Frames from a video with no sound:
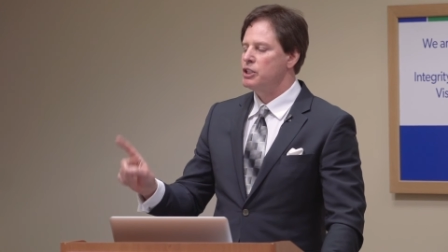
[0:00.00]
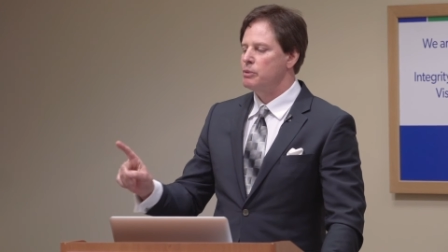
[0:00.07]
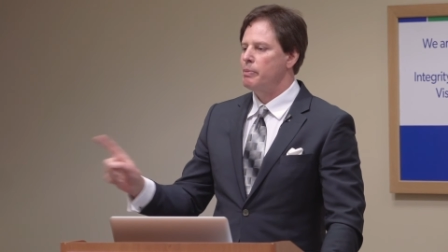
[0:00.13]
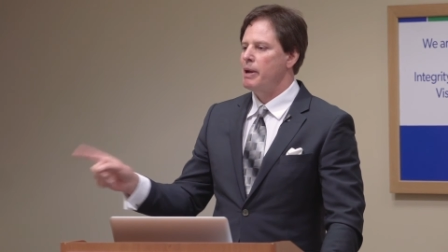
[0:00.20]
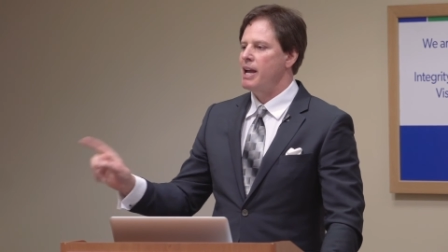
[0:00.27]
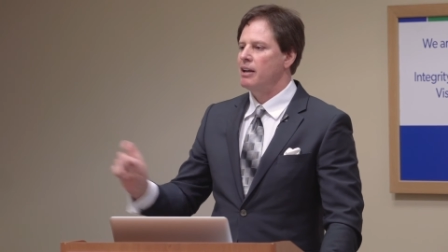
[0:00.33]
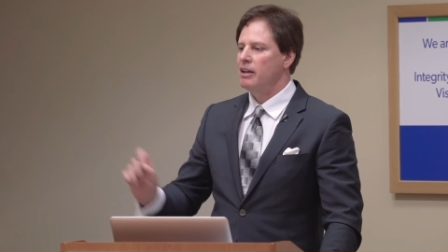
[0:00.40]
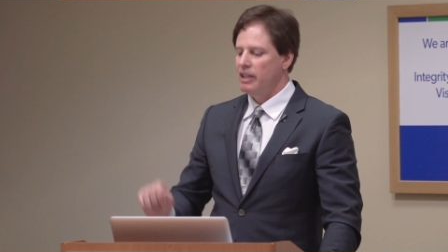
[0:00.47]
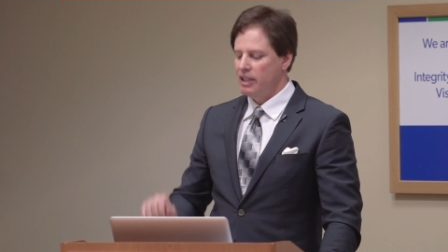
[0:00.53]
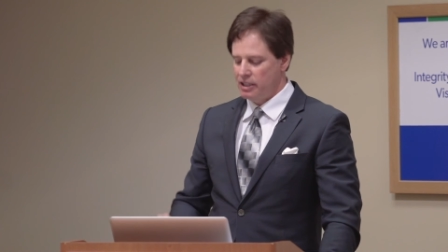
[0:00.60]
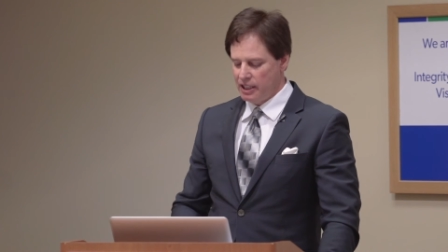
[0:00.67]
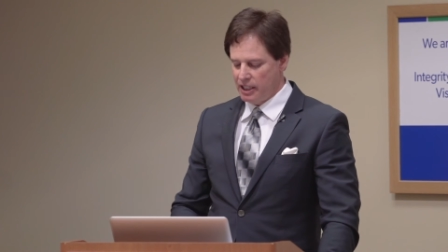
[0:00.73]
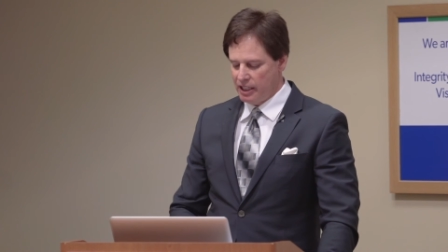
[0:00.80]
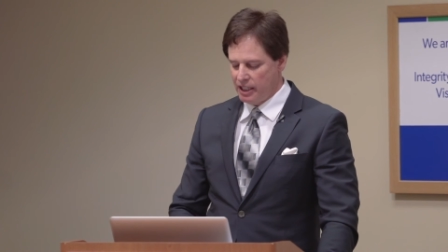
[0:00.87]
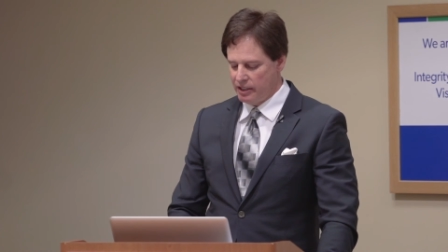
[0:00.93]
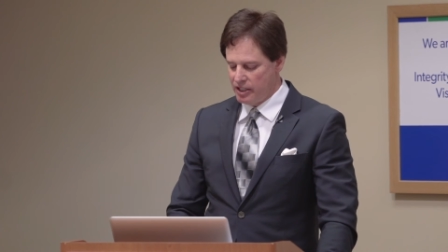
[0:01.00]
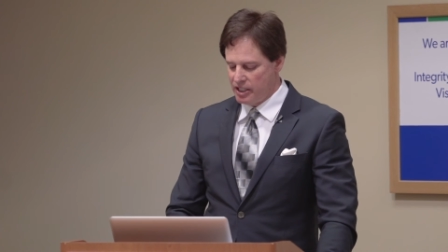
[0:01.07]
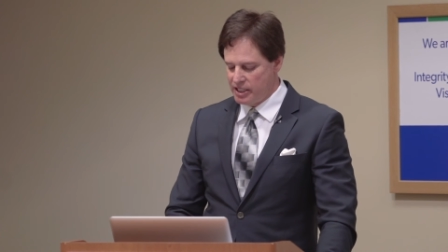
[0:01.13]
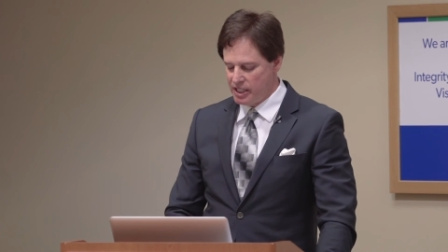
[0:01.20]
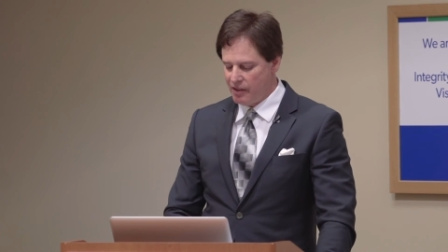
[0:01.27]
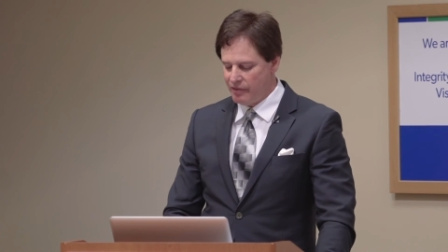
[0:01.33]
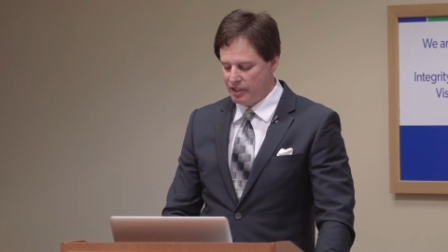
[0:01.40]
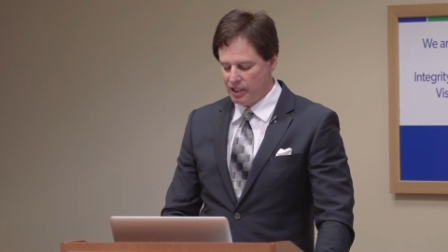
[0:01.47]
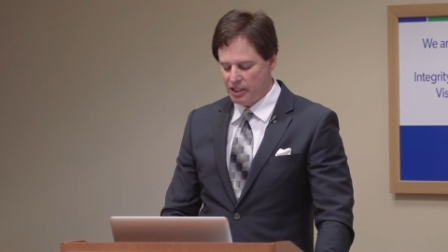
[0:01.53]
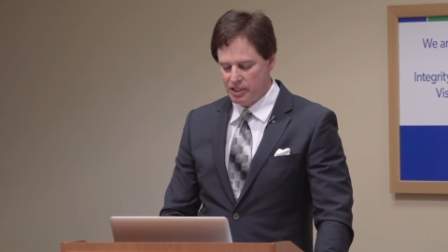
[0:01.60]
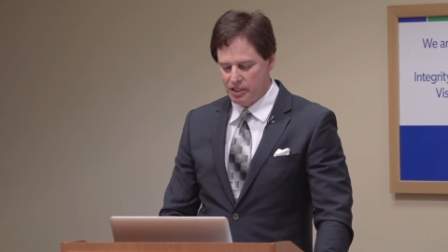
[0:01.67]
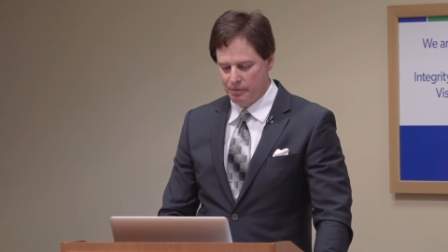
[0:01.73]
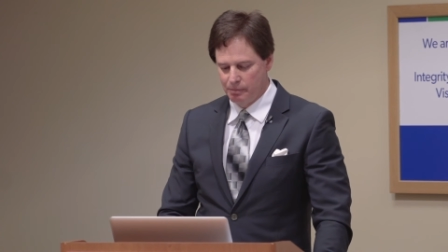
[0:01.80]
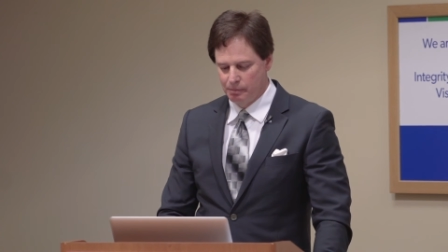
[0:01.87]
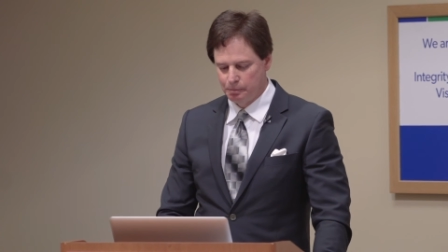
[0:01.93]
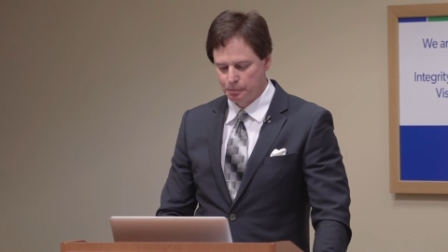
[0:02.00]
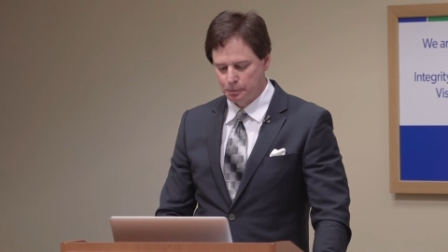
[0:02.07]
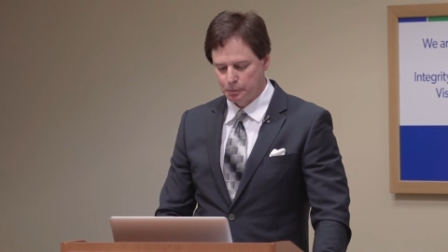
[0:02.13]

in Japan and India in the 70s.